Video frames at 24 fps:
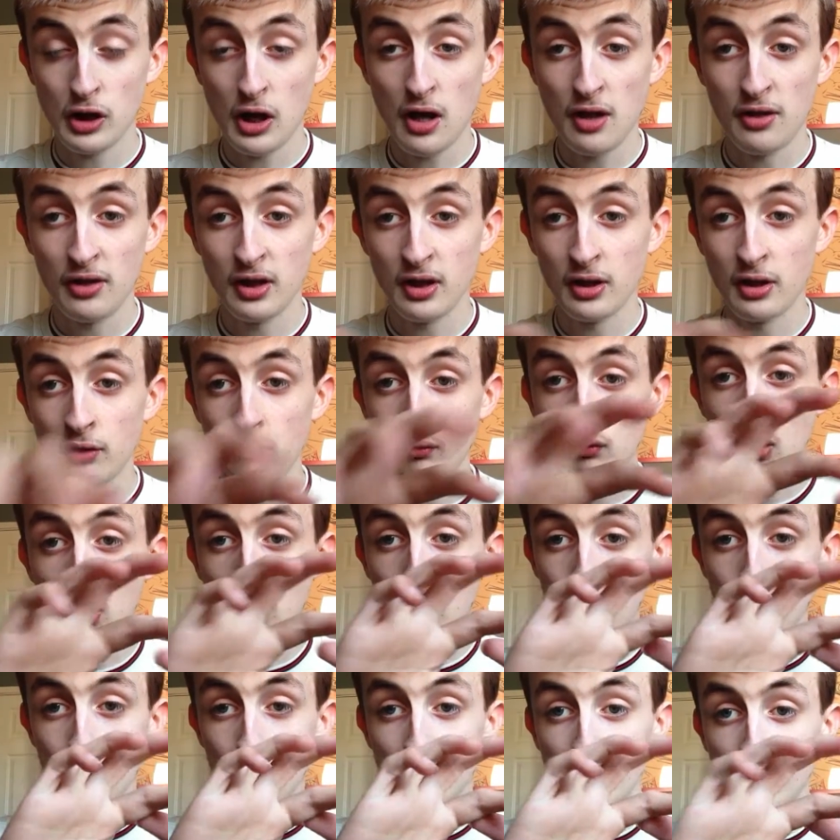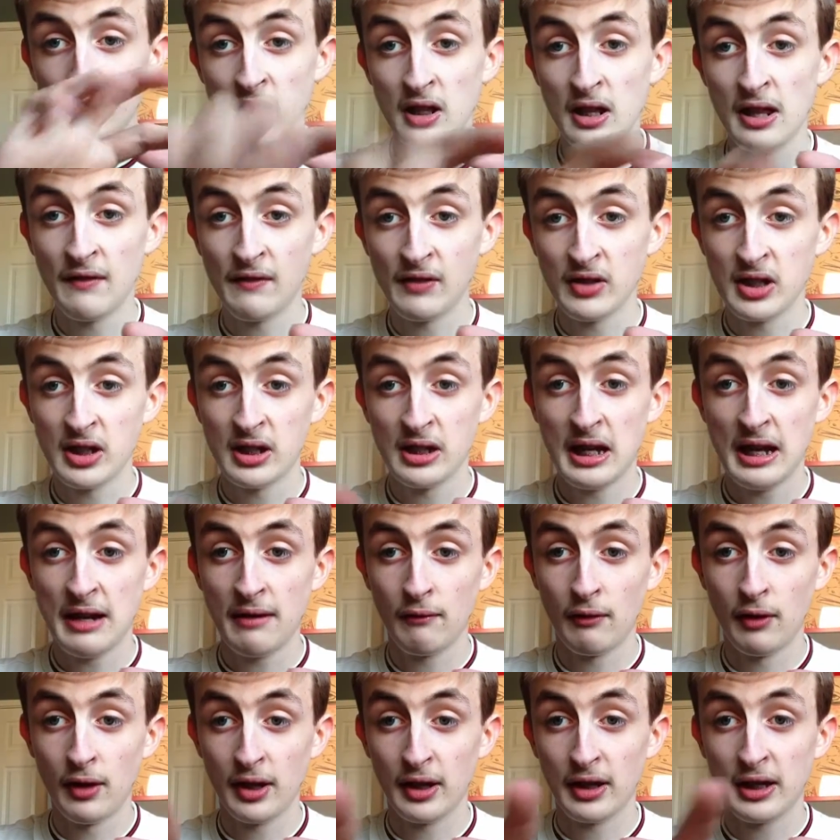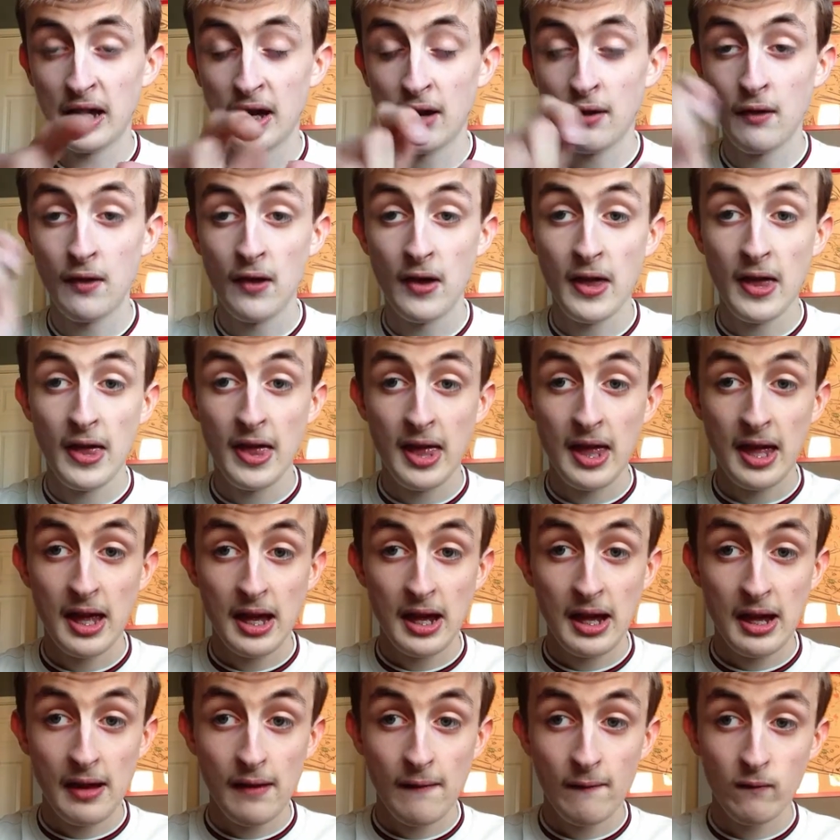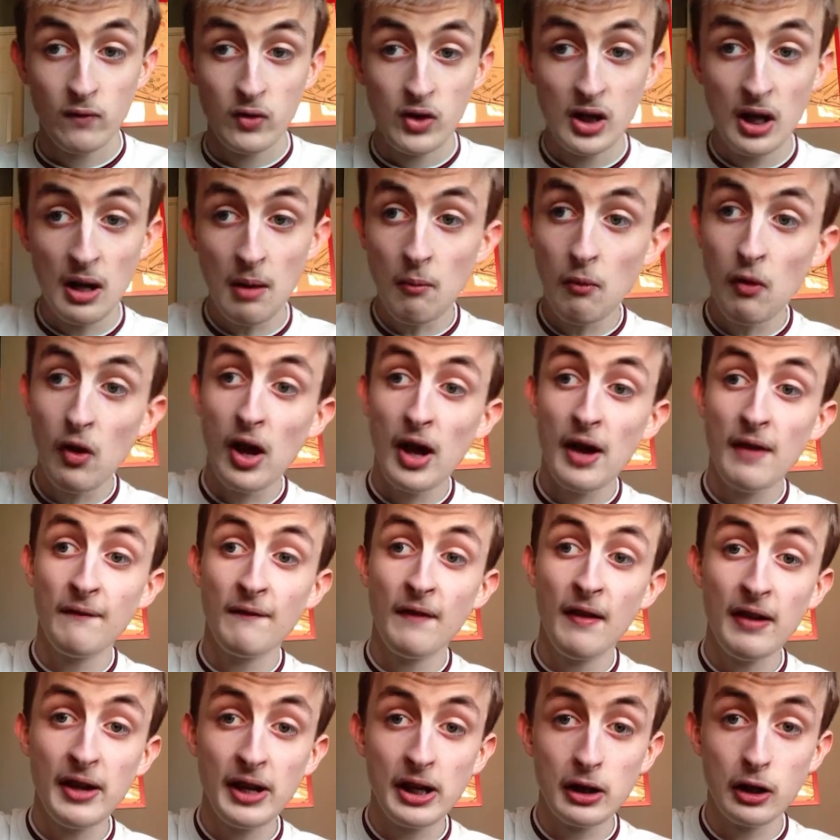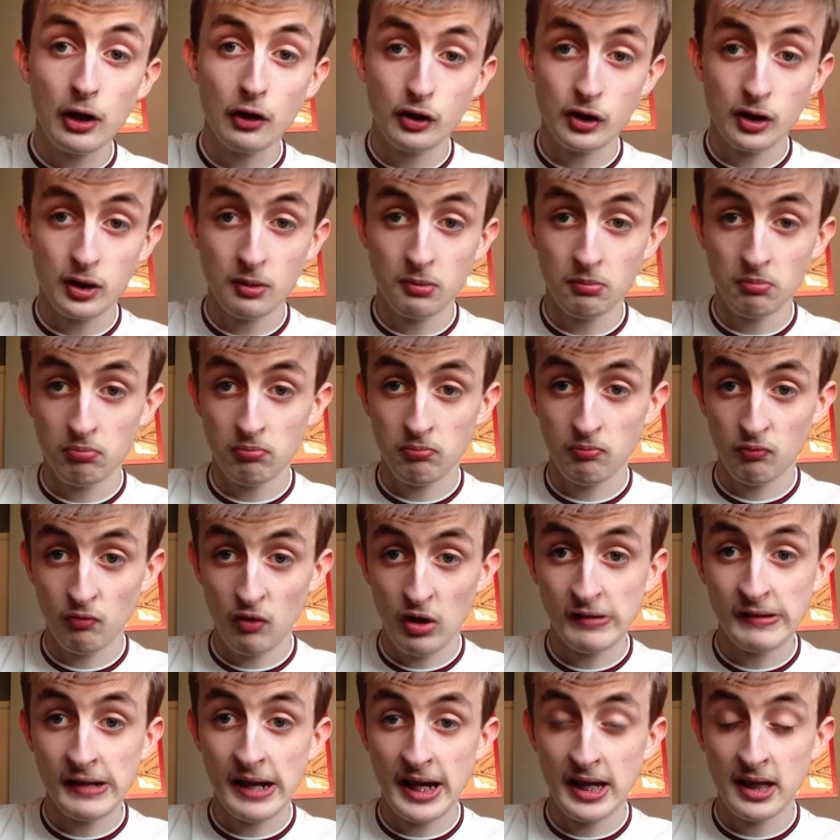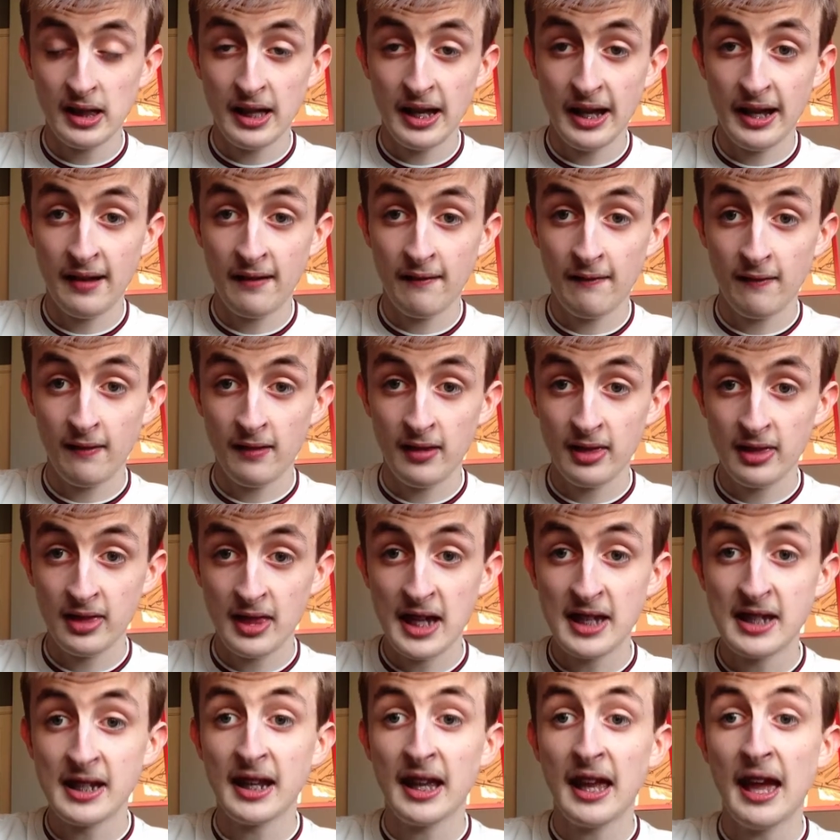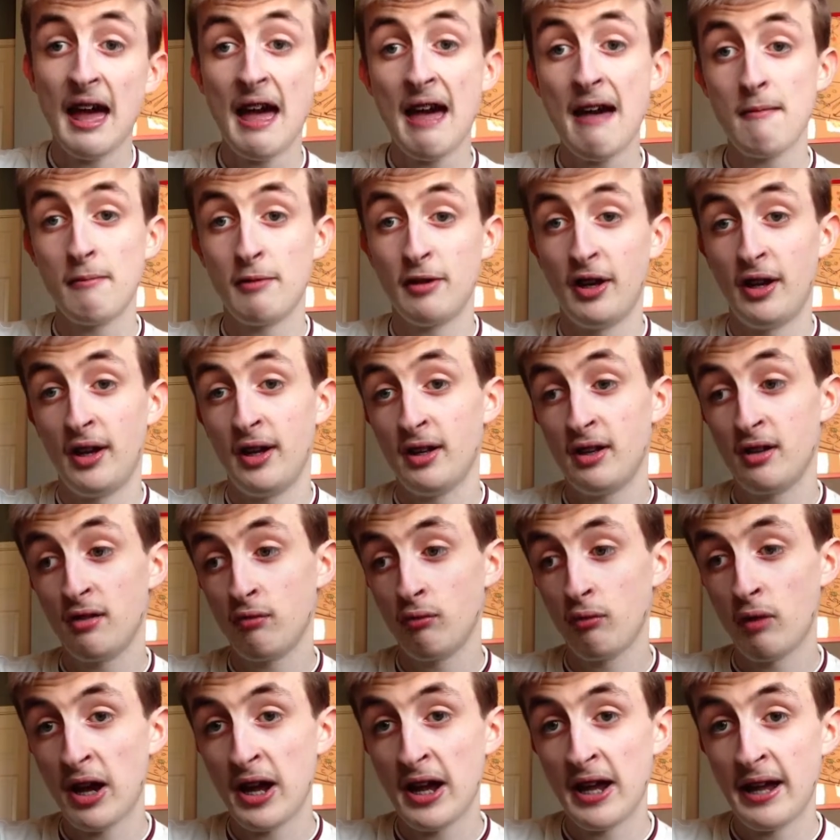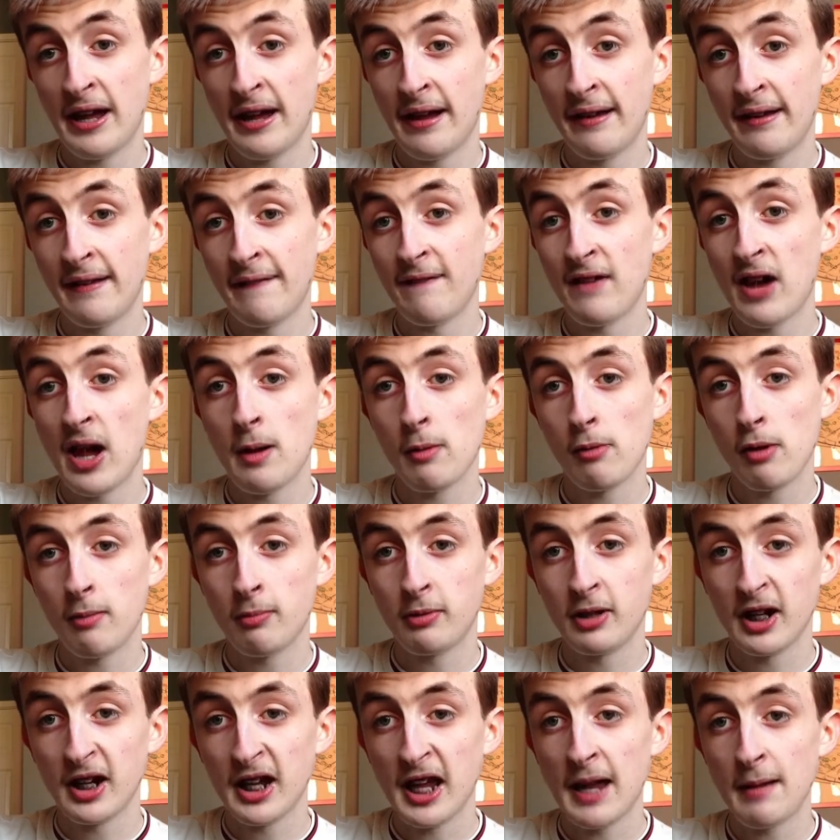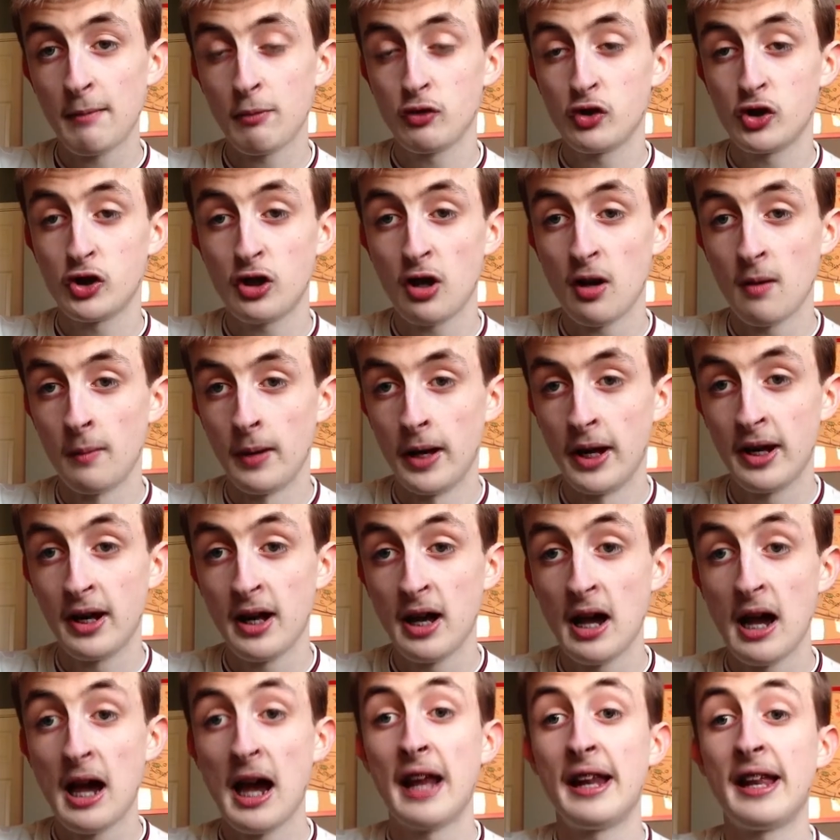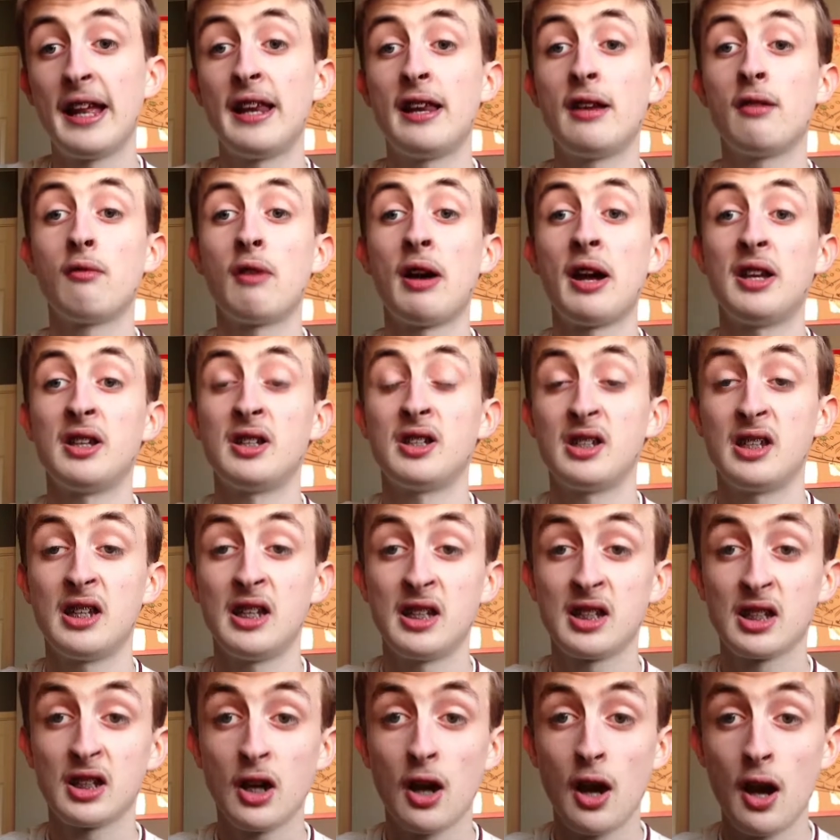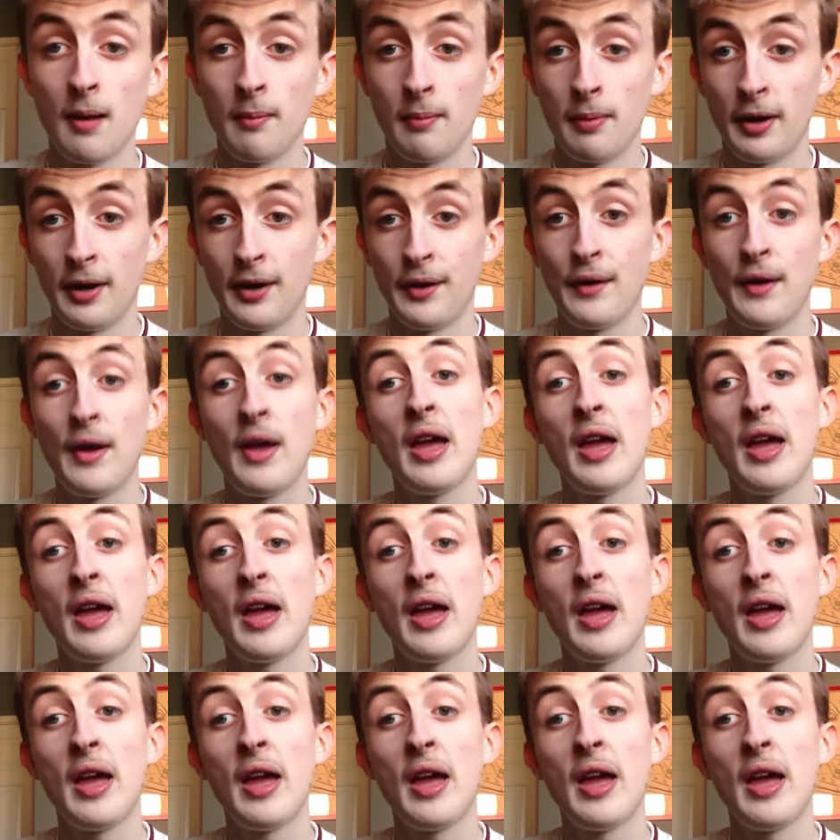under the wall delivers a network. Now, somewhere very close to where I live, there's a cabinet where the fibre optic cables stop at, and then the rest is copper.